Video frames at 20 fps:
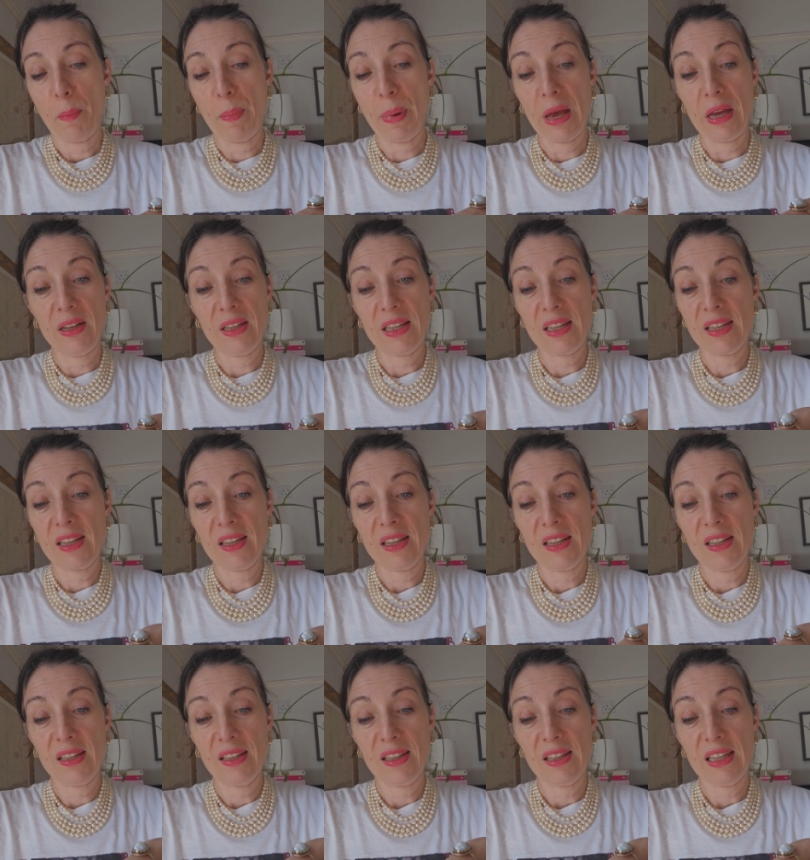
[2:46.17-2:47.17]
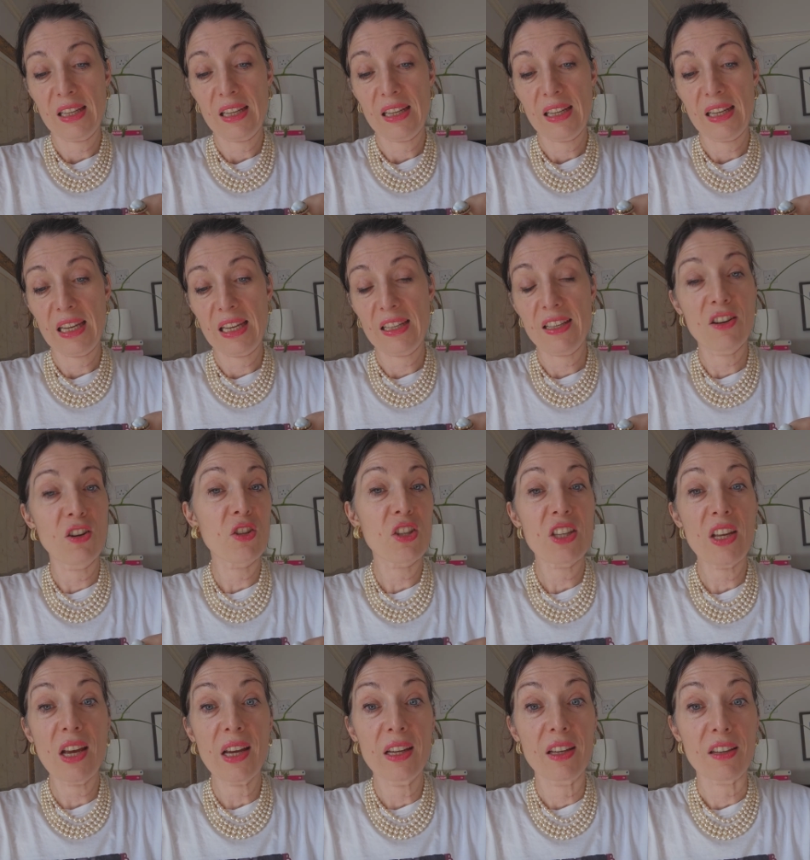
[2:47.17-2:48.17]
but it's not
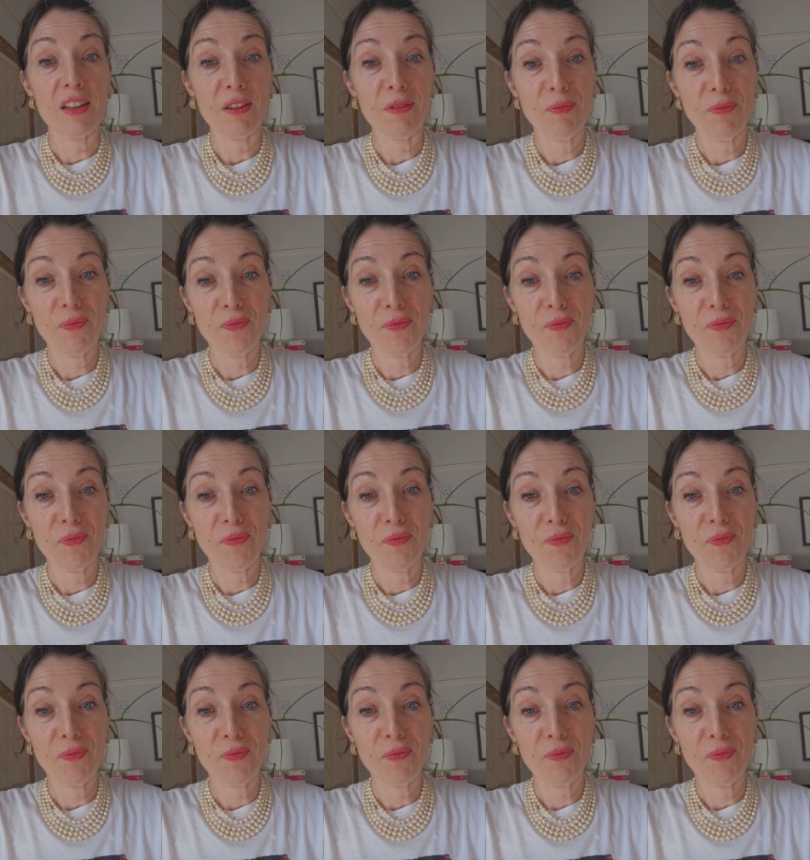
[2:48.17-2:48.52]
signed.